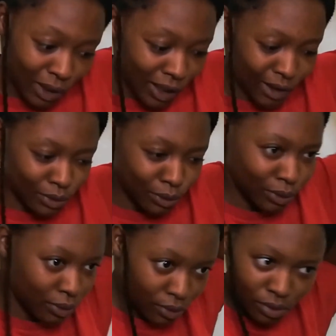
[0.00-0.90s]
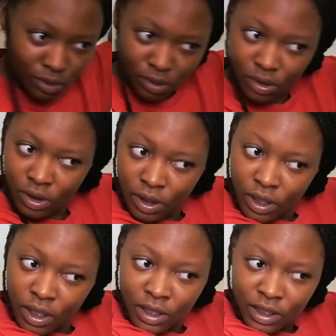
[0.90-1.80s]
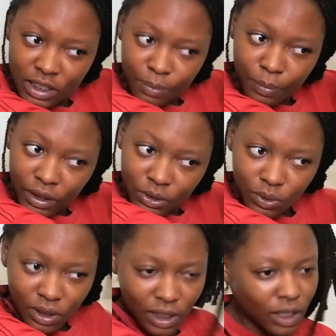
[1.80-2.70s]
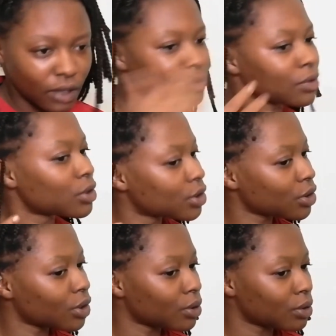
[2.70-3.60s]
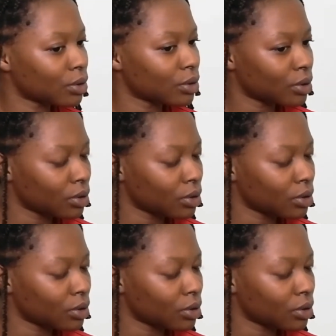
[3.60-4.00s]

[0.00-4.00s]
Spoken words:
handle this part with care for sure.